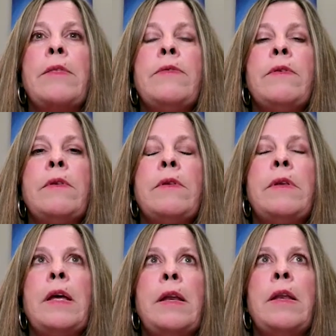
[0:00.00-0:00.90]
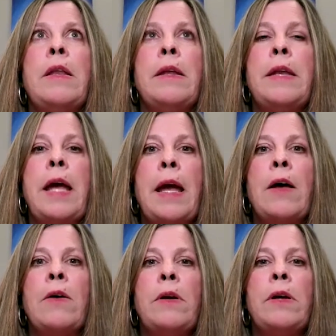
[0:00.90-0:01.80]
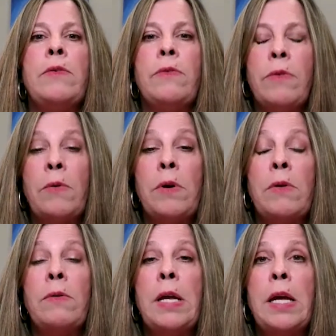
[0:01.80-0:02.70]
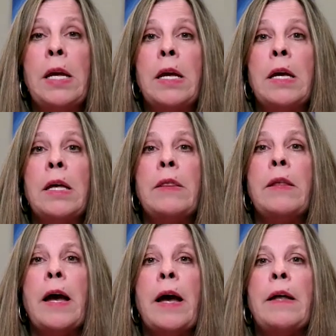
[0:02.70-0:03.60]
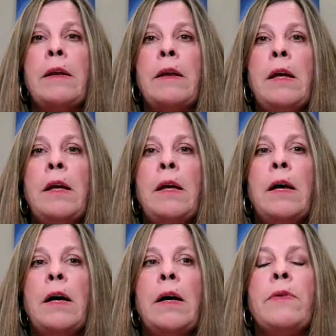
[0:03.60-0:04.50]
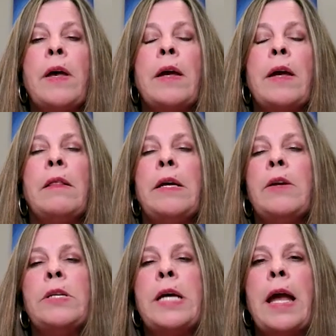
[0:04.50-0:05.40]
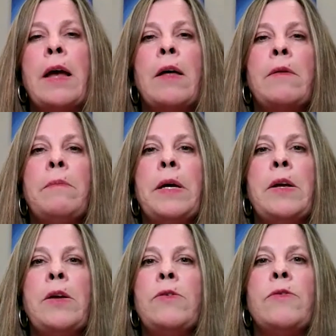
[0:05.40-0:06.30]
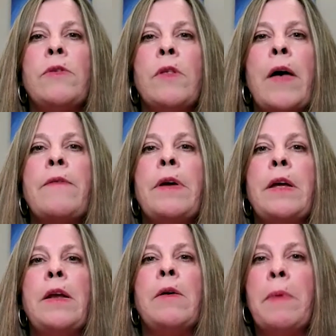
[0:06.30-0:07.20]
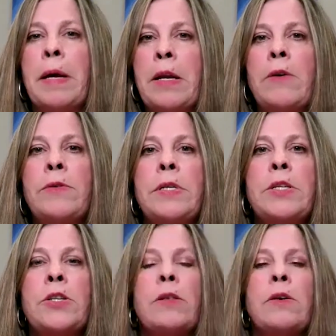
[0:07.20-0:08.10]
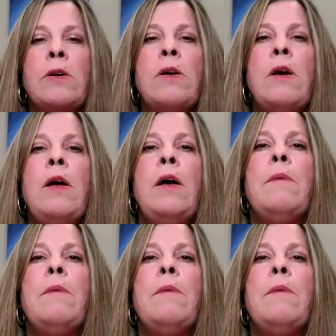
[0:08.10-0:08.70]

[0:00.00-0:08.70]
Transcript: This Denton, the town, is so unique in that it's like a little town, but you just love it and everybody knows each other,